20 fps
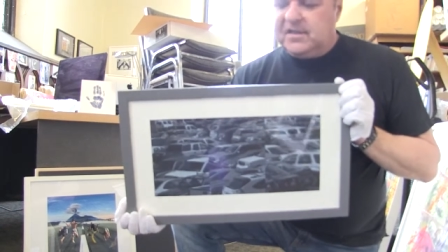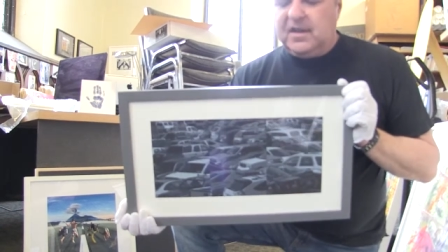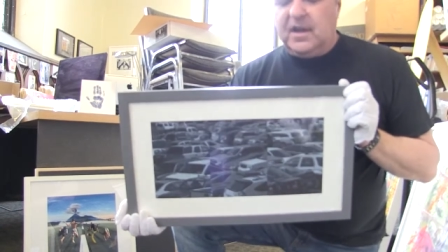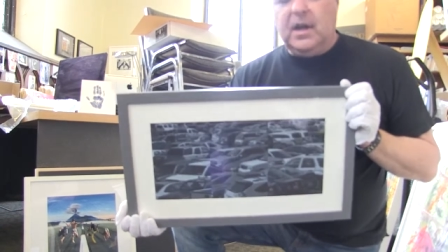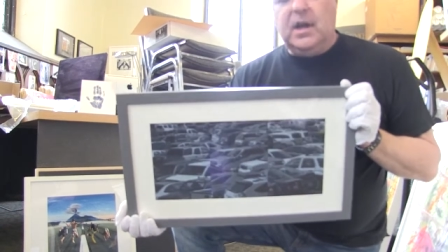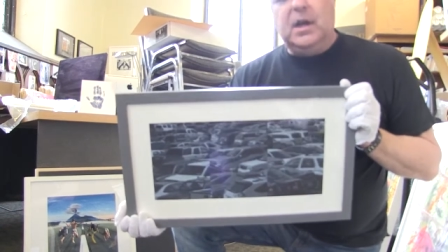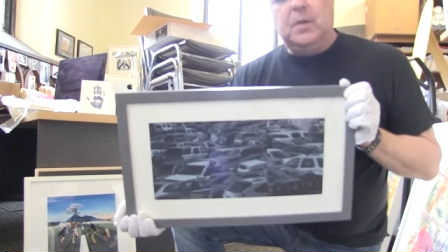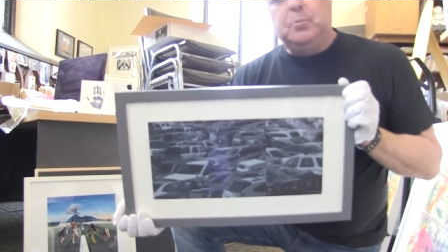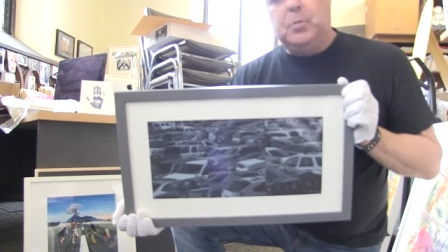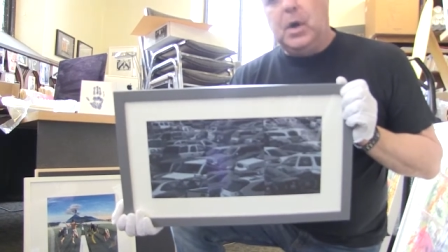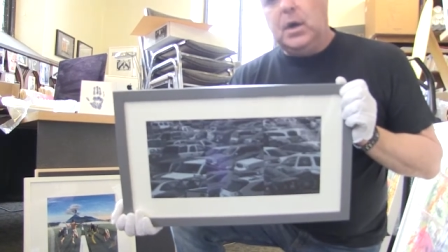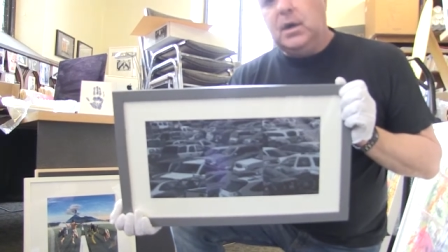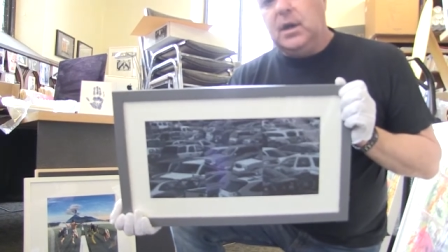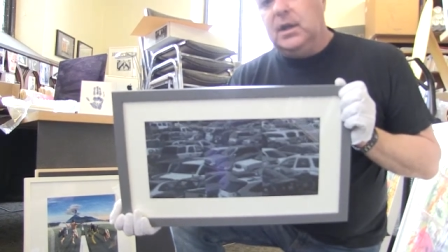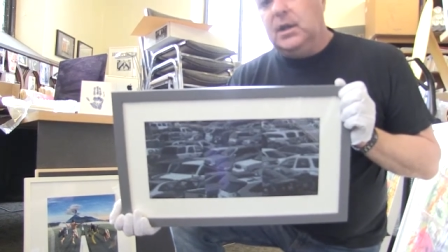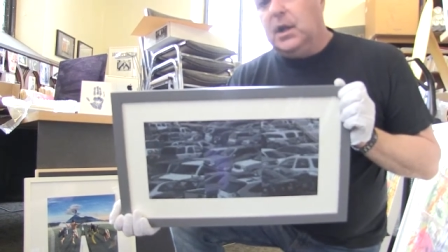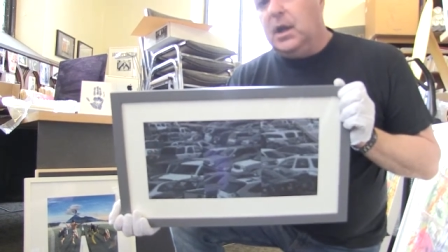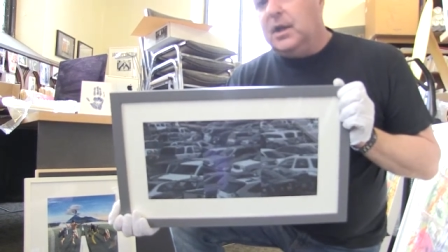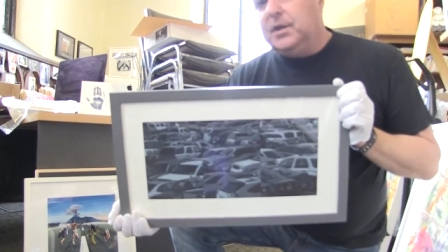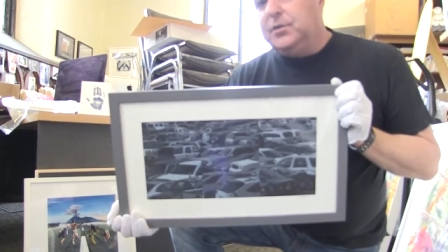
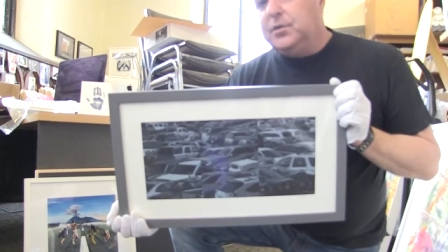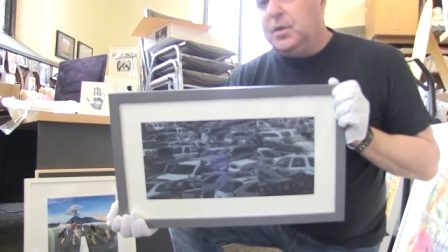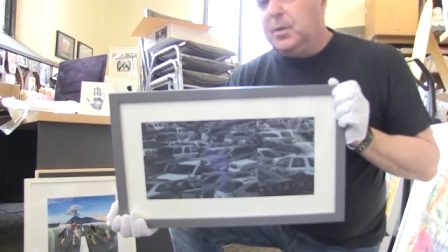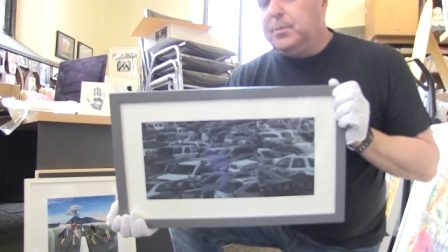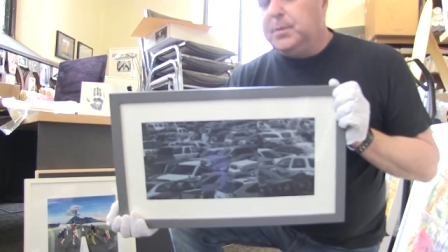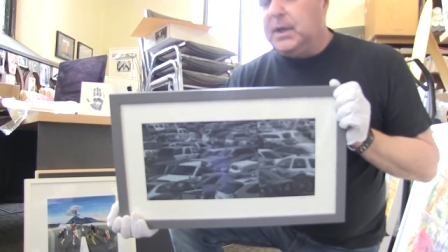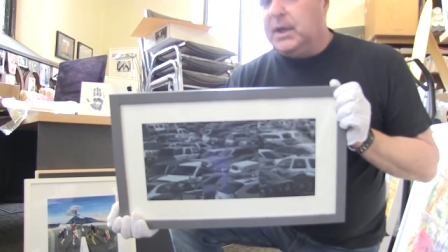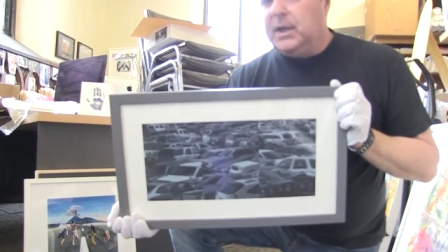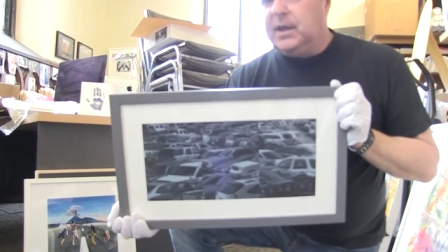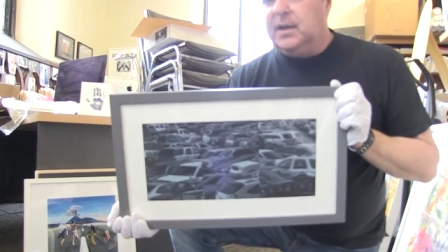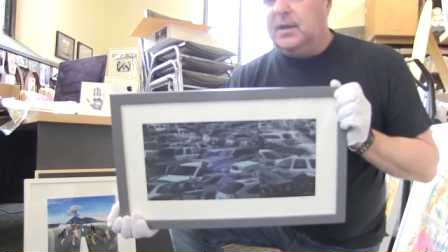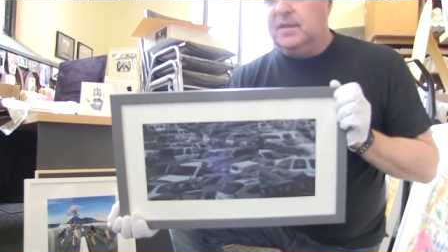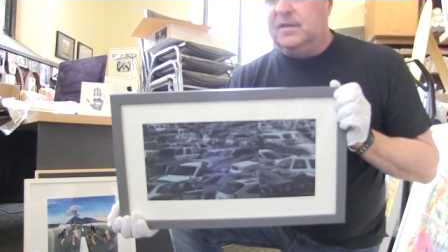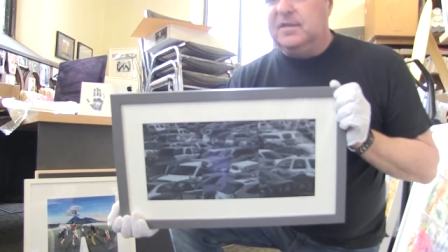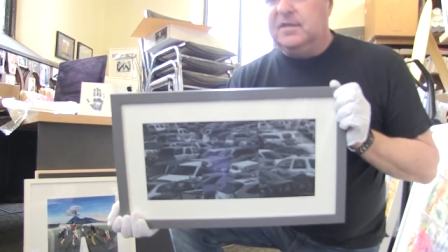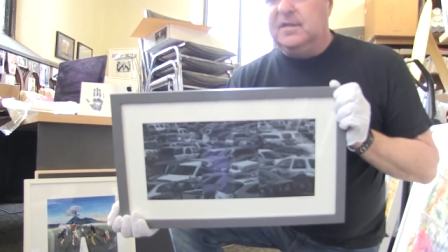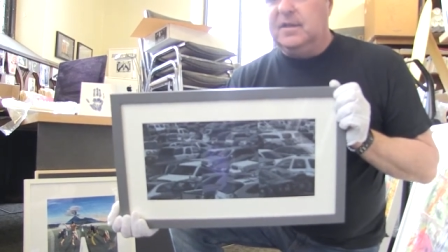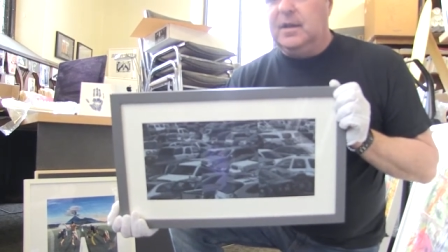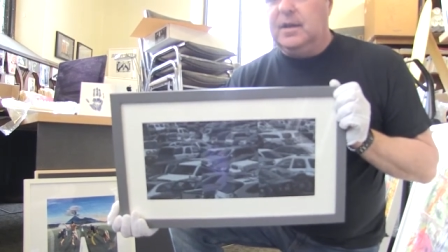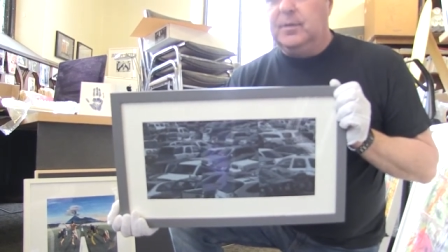parking lot triptych
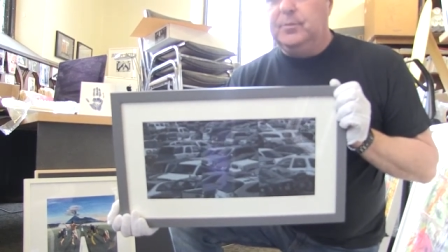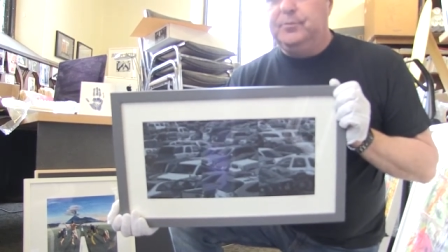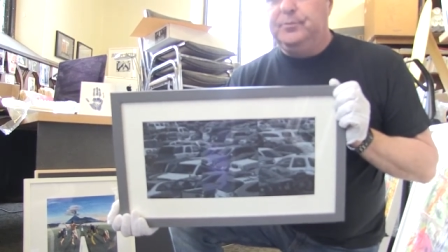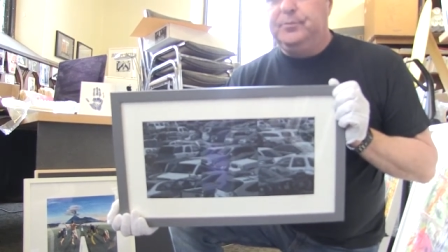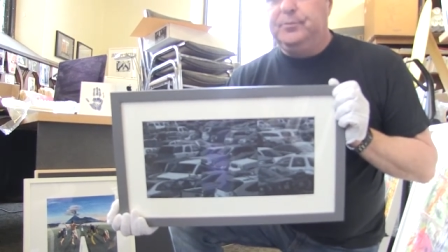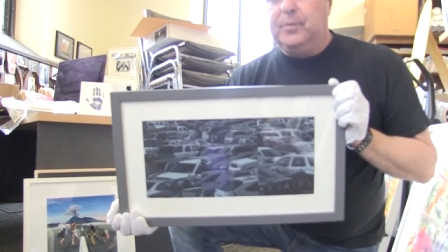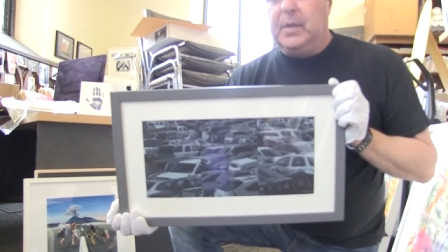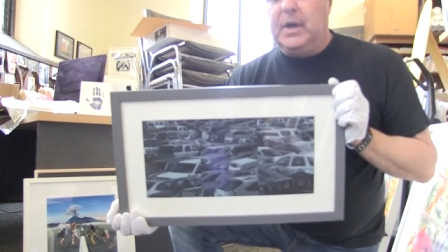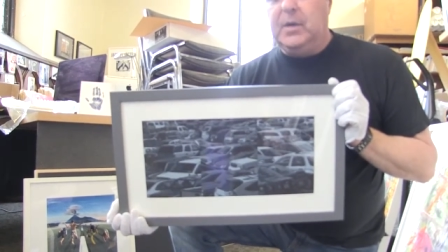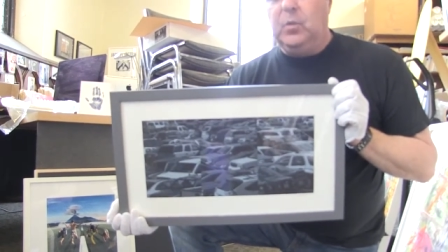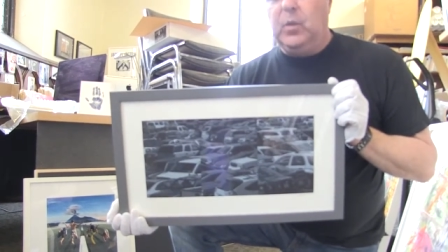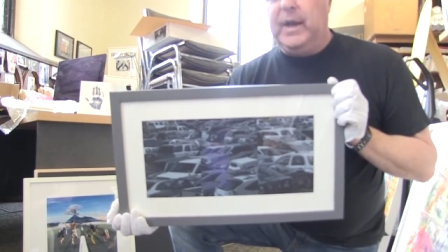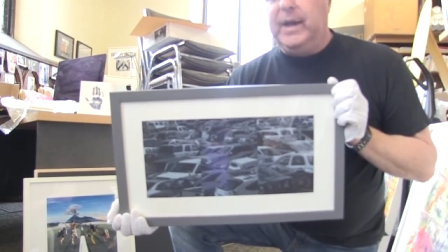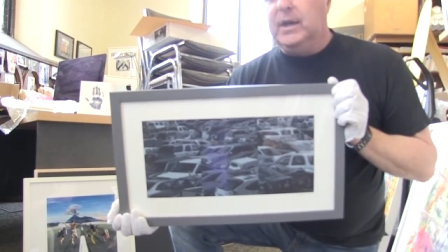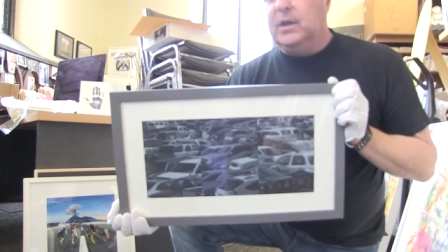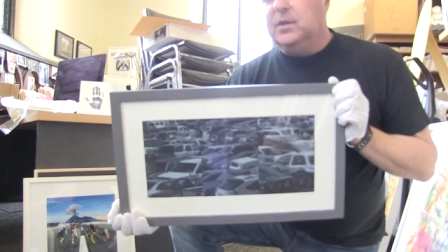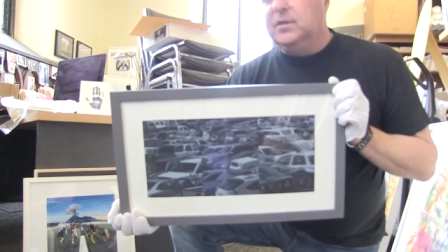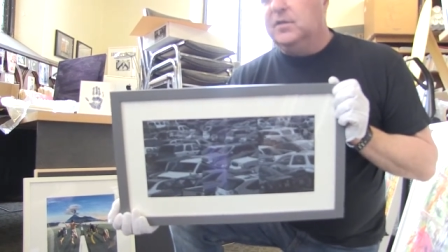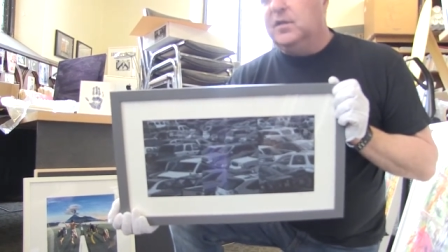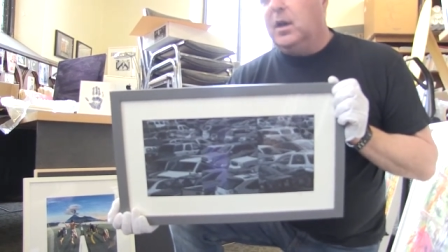is by Wayne
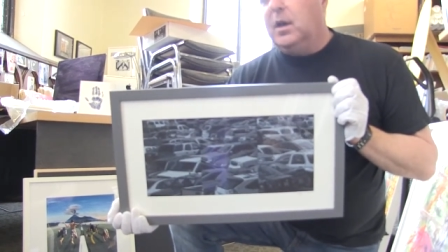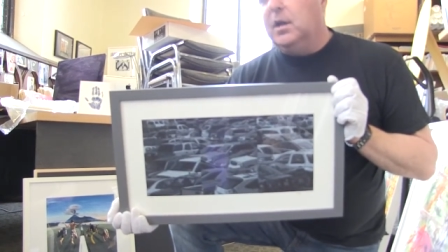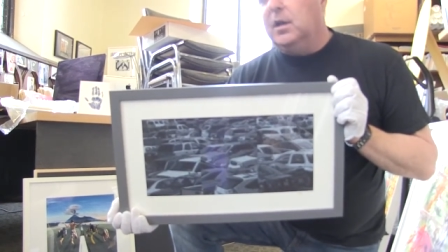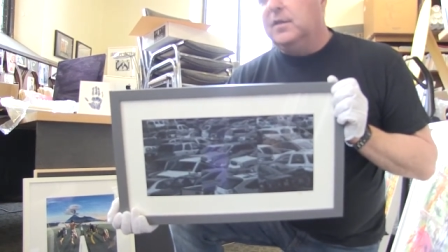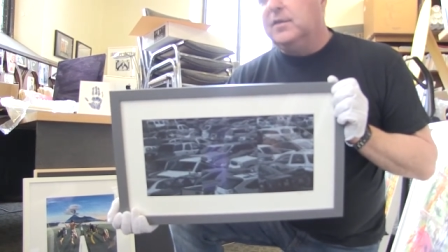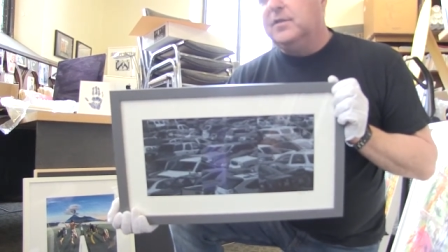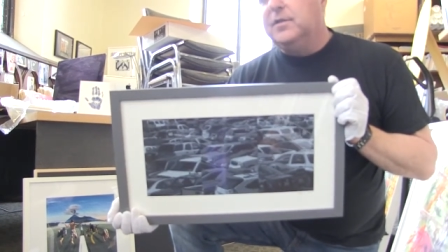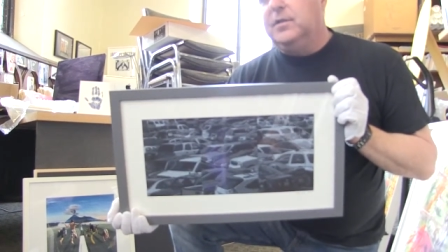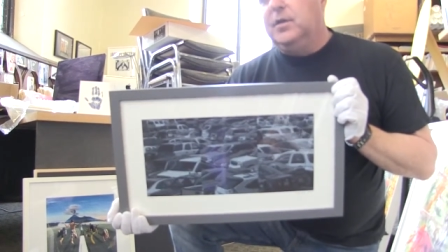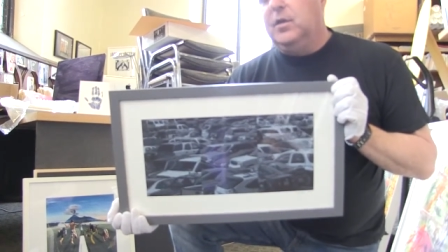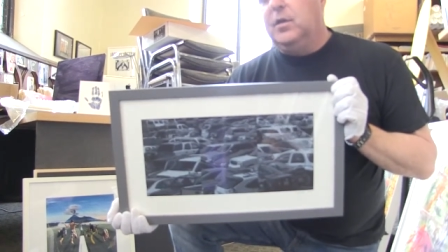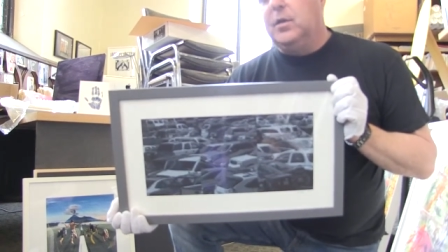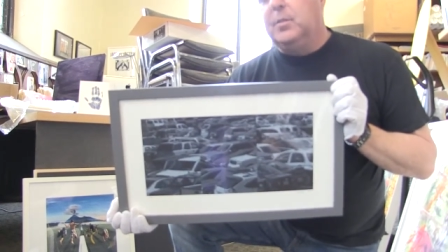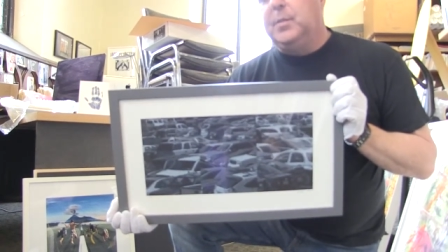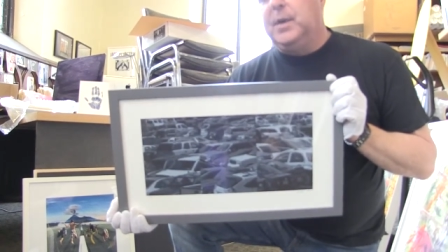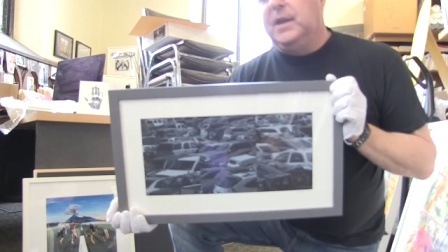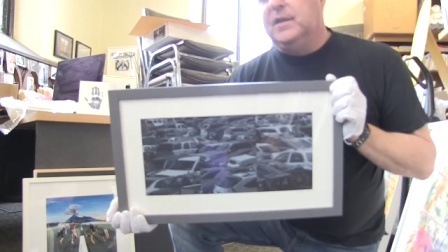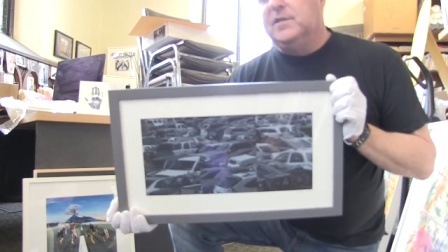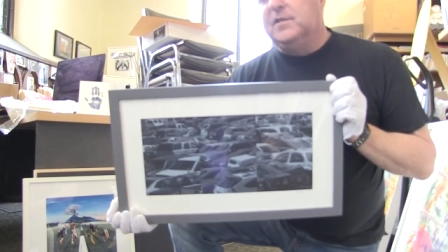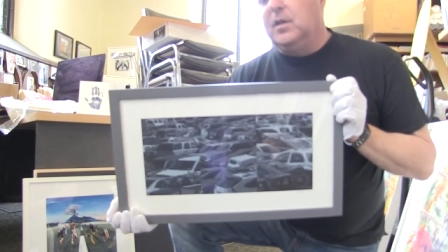Gonzalez, New
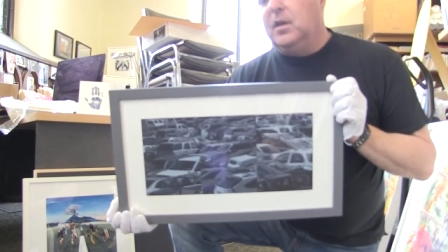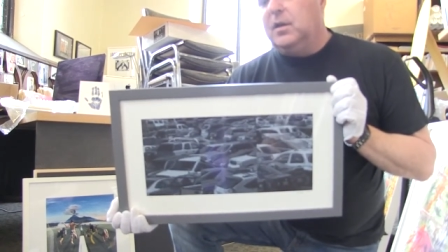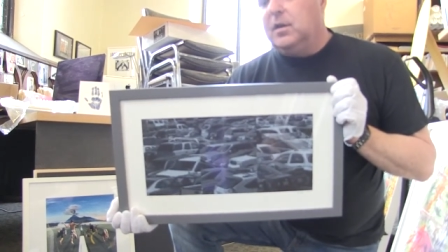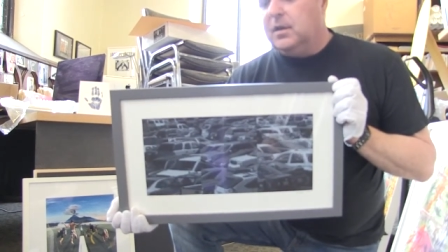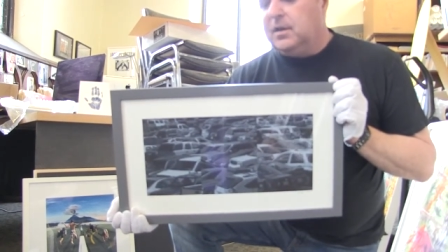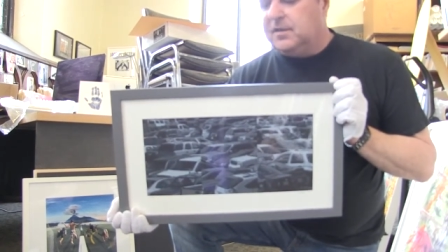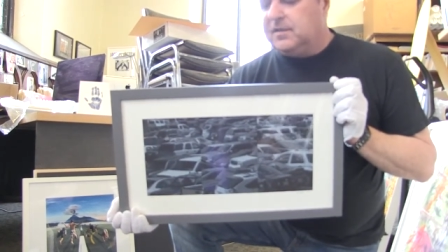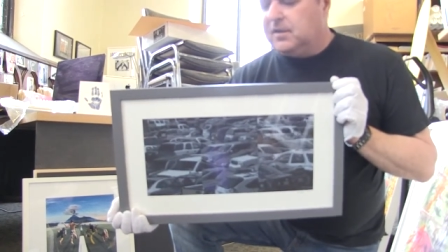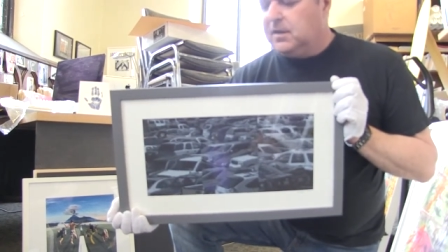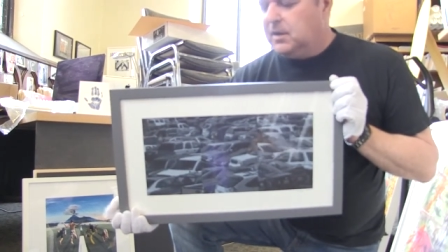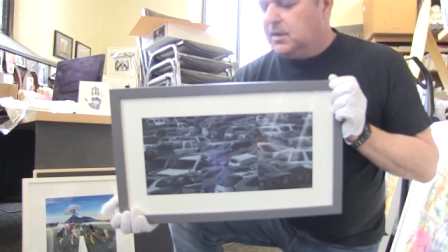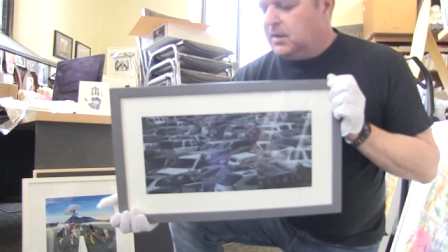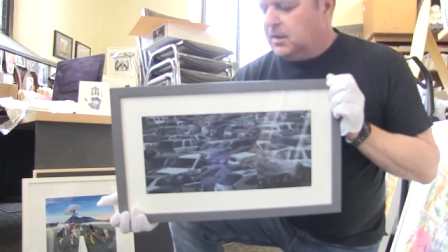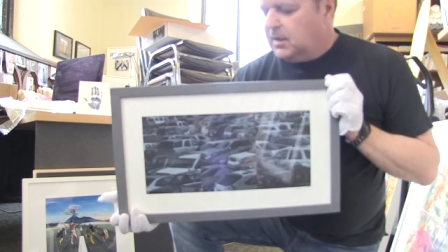York-based artist,